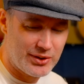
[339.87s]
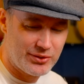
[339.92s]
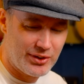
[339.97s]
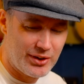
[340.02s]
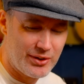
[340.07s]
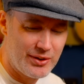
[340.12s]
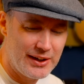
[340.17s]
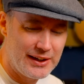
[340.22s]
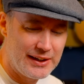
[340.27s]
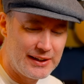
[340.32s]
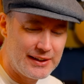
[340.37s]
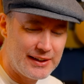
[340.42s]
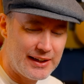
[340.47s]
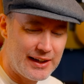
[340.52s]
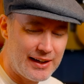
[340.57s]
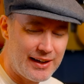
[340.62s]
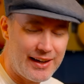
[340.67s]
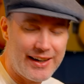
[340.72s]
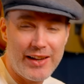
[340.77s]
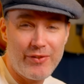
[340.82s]
So
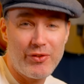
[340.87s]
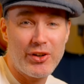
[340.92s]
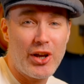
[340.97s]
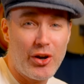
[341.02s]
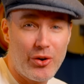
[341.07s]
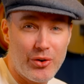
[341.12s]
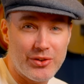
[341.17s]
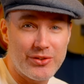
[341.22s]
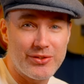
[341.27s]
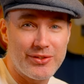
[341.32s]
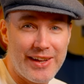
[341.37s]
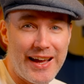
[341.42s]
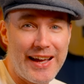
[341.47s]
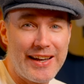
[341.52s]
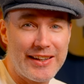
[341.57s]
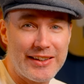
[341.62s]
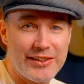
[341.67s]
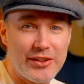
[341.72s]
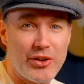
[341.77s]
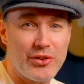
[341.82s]
I'd have a go at
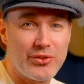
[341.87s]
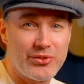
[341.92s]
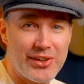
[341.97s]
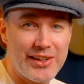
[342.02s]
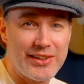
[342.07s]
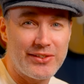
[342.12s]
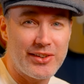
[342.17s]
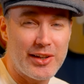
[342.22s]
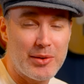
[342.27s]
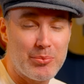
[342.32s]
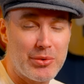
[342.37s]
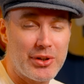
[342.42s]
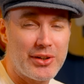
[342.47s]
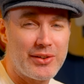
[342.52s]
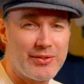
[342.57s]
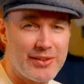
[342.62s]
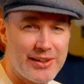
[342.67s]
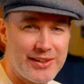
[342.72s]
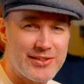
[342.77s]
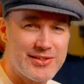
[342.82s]
adding those things in, but
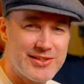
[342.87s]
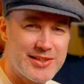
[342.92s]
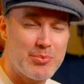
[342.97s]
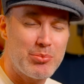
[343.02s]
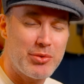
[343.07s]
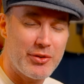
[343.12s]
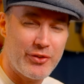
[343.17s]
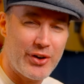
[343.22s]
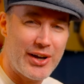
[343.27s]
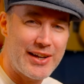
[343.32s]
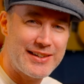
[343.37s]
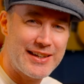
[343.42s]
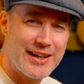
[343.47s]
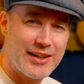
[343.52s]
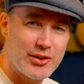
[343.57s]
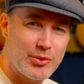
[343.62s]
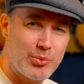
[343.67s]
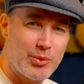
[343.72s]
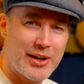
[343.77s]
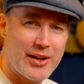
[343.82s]
and simplify it
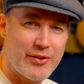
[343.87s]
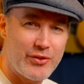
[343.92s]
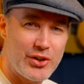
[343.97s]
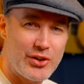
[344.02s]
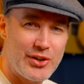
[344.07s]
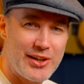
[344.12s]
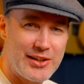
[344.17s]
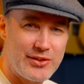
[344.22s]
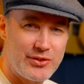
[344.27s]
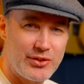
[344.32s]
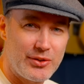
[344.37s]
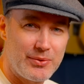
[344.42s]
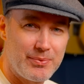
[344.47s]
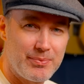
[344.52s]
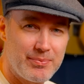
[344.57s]
down to whatever you need to.